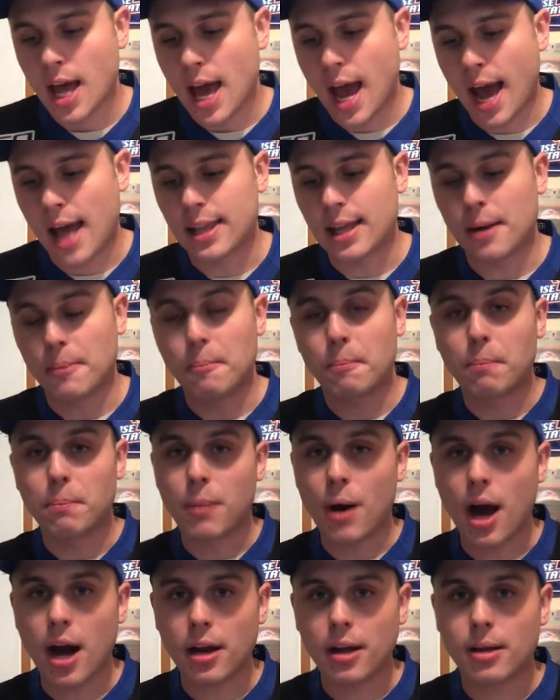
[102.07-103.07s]
And then
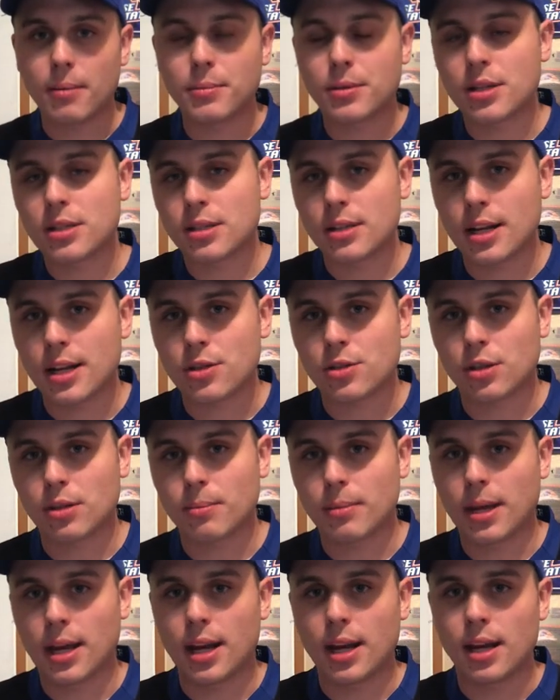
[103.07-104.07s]
bottom doesn't
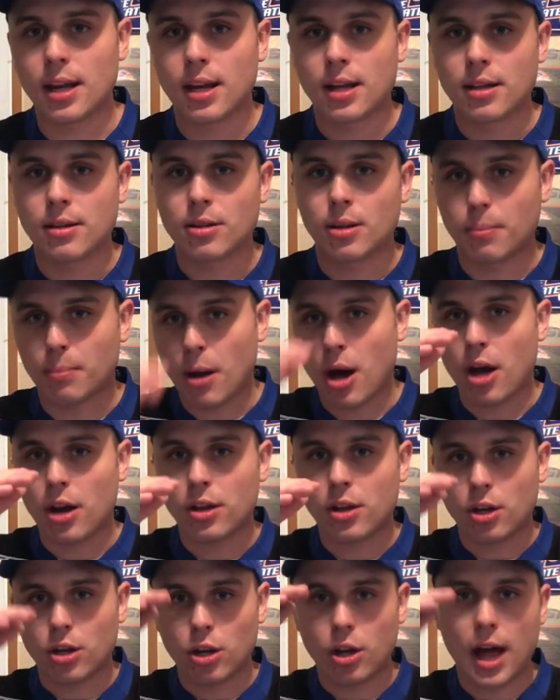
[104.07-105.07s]
necessarily mean the
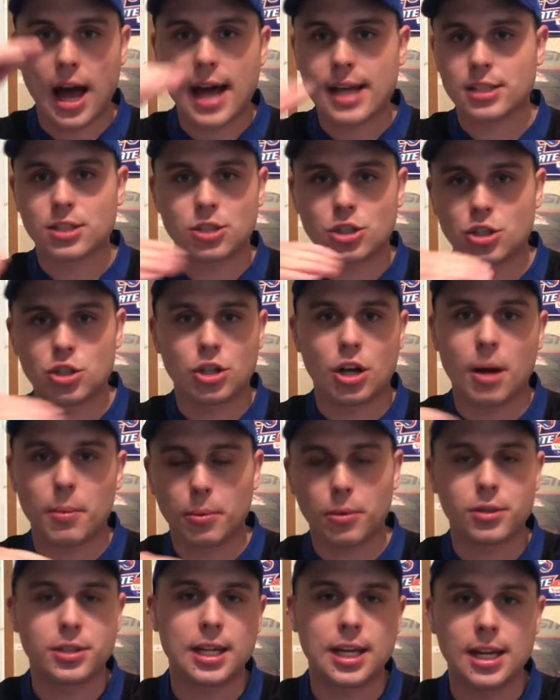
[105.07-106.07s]
last
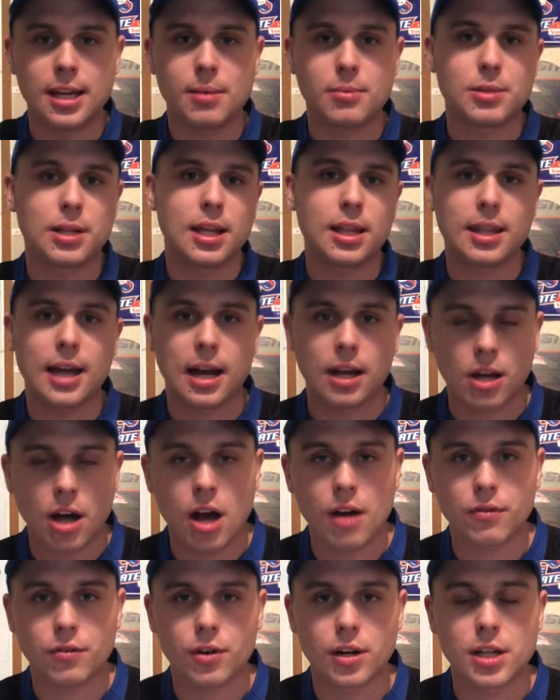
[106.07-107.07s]
couple teams in that
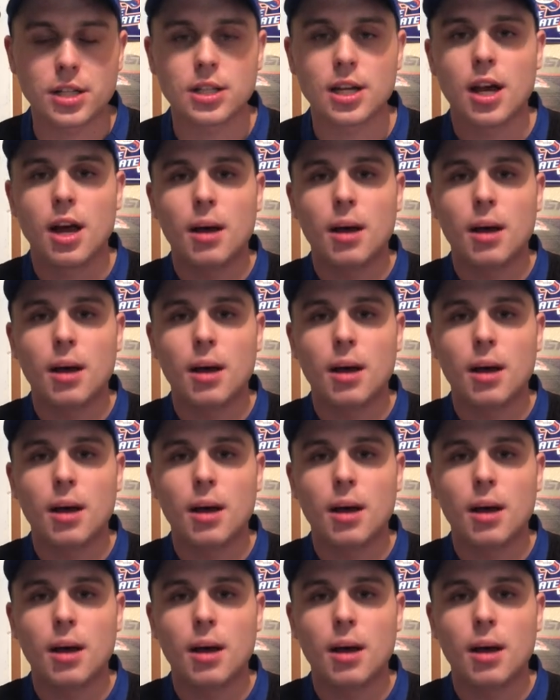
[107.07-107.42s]
conference,